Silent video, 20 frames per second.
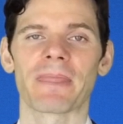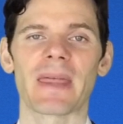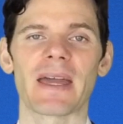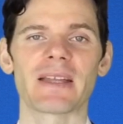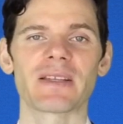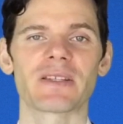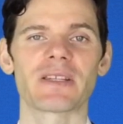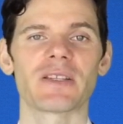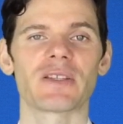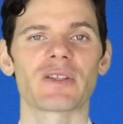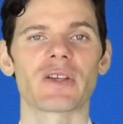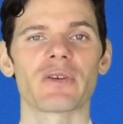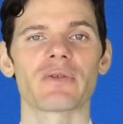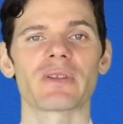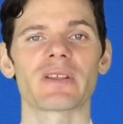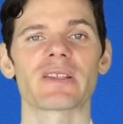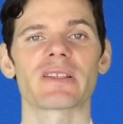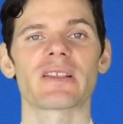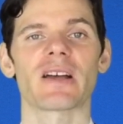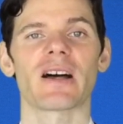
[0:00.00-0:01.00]
then she's
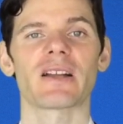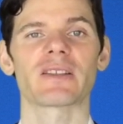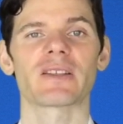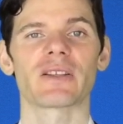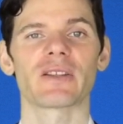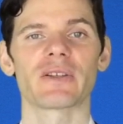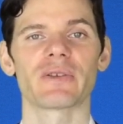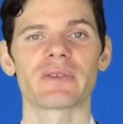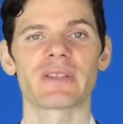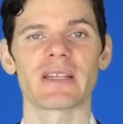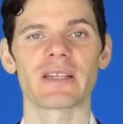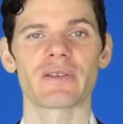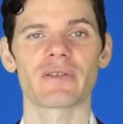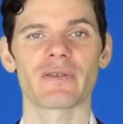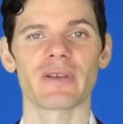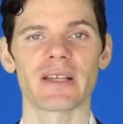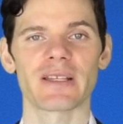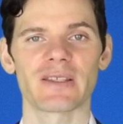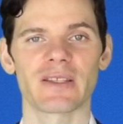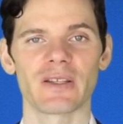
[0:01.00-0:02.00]
going to start to lose
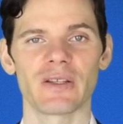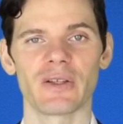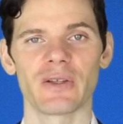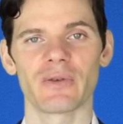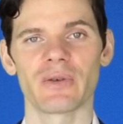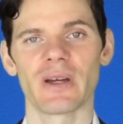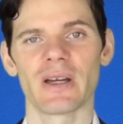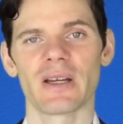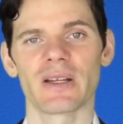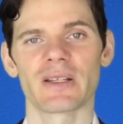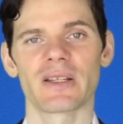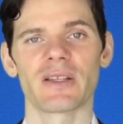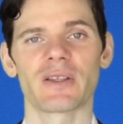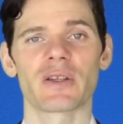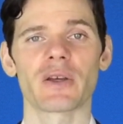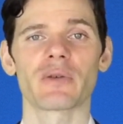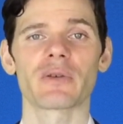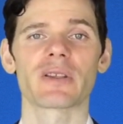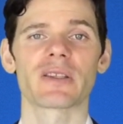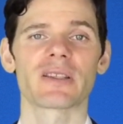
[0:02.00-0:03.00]
interest in you,
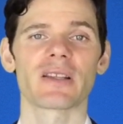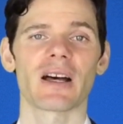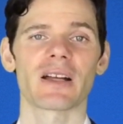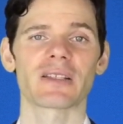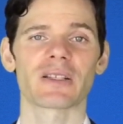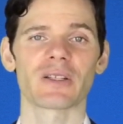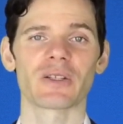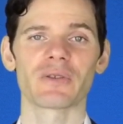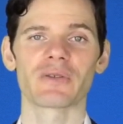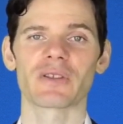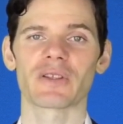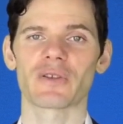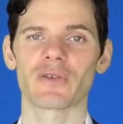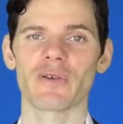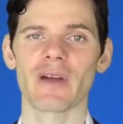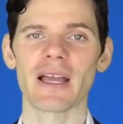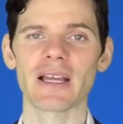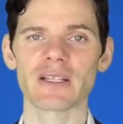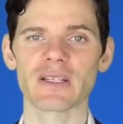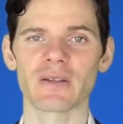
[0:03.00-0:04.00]
she's going to start to lose
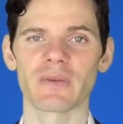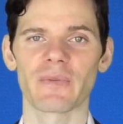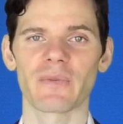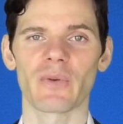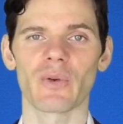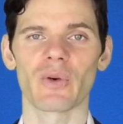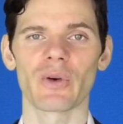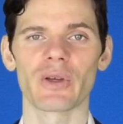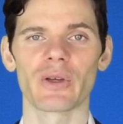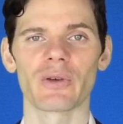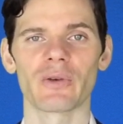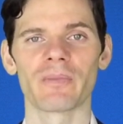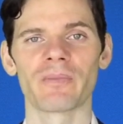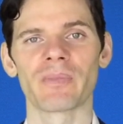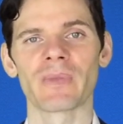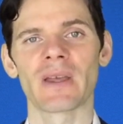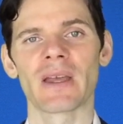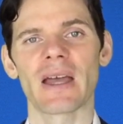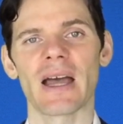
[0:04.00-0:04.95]
attraction for you,